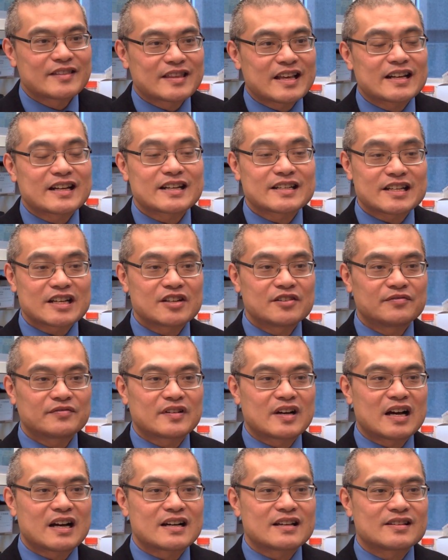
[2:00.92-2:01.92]
that
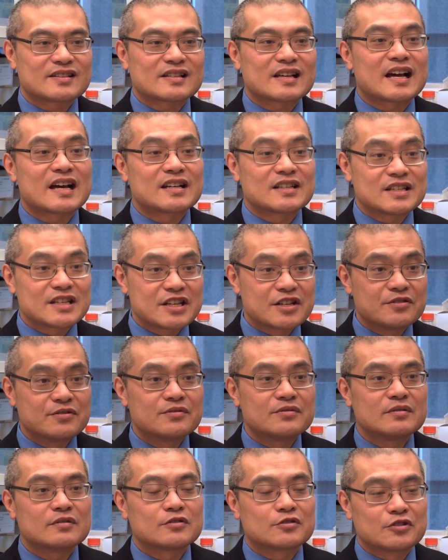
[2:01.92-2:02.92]
identifies a
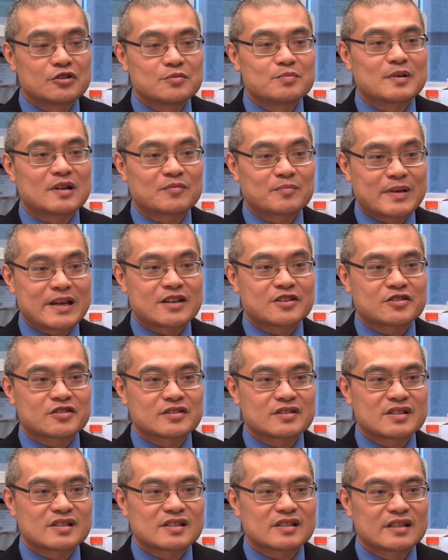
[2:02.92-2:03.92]
new group of
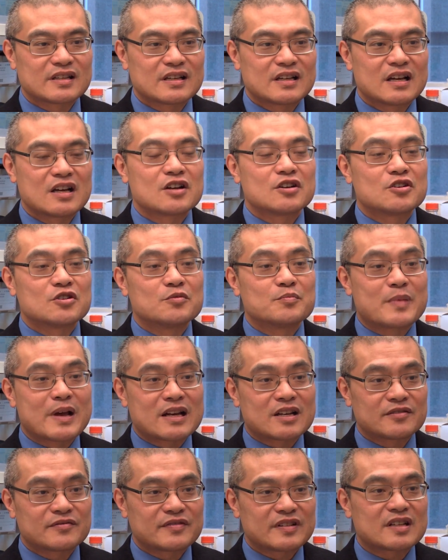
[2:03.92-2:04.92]
patients who
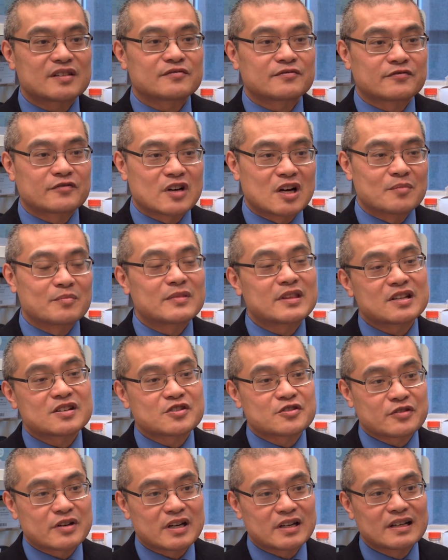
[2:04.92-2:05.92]
benefit from this
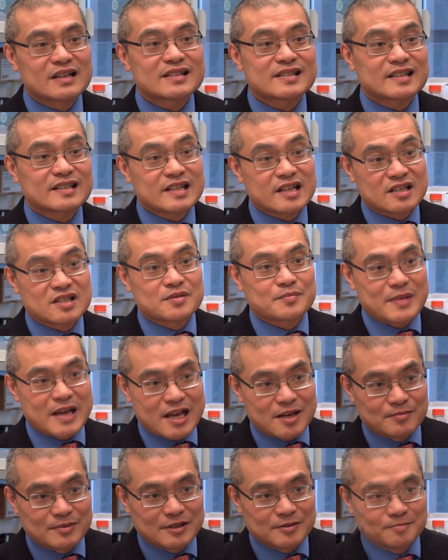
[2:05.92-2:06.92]
drug,
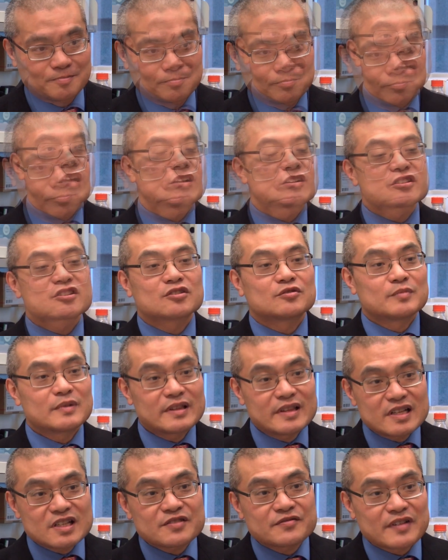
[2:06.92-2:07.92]
cetuximab. So
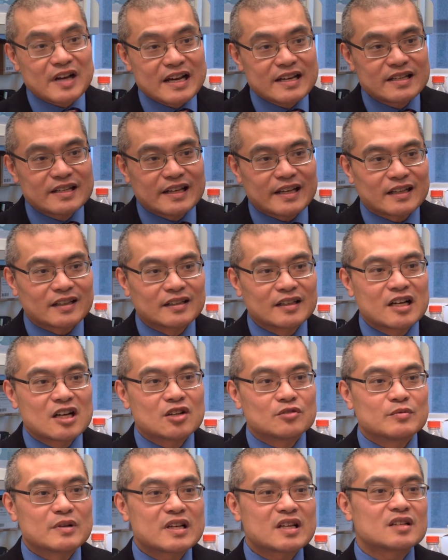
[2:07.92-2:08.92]
with this finding,
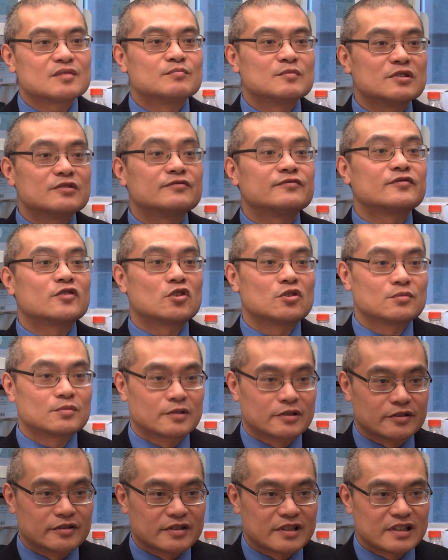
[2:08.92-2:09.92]
we can move
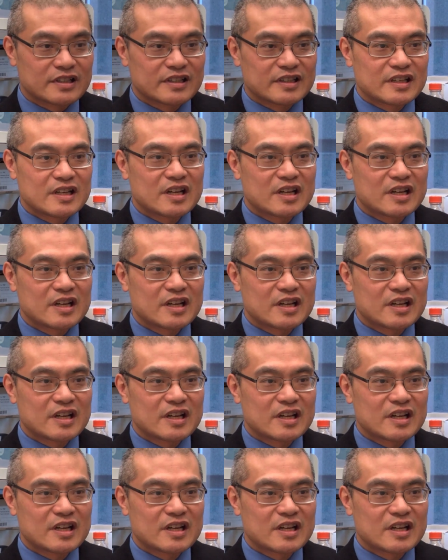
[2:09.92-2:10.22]
forward